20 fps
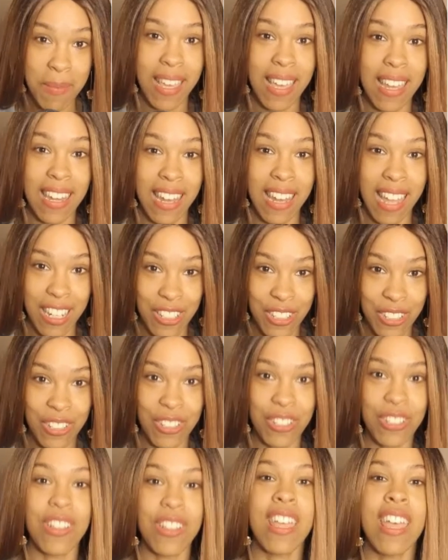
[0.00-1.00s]
a
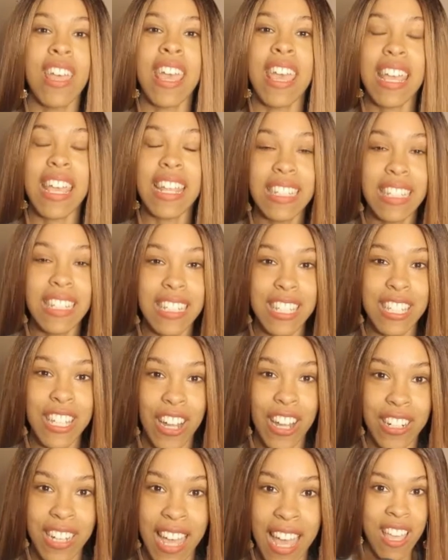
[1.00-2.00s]
National
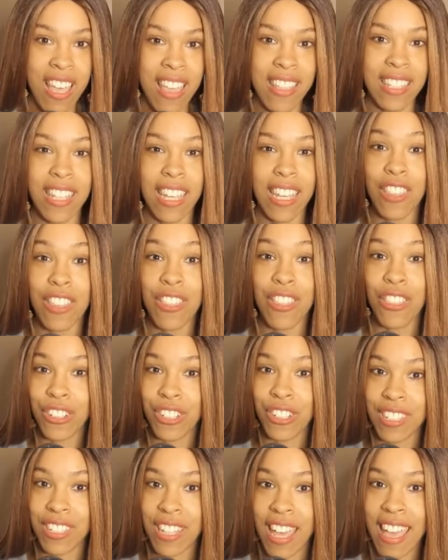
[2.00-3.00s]
NDTR Day, the second
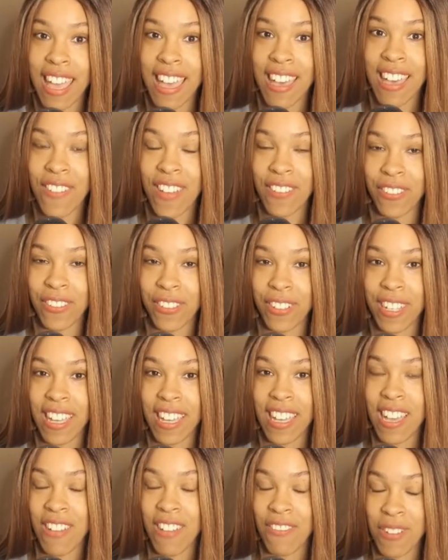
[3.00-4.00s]
Thursday of
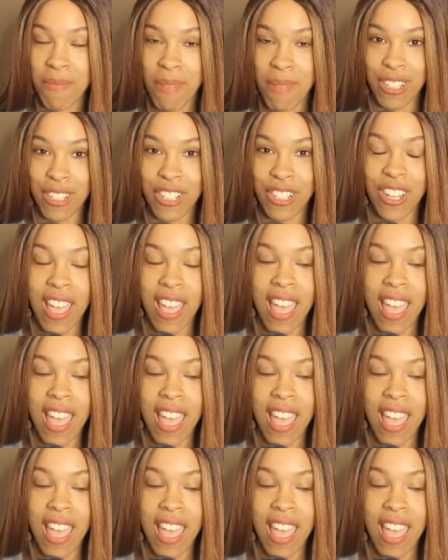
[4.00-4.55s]
every March.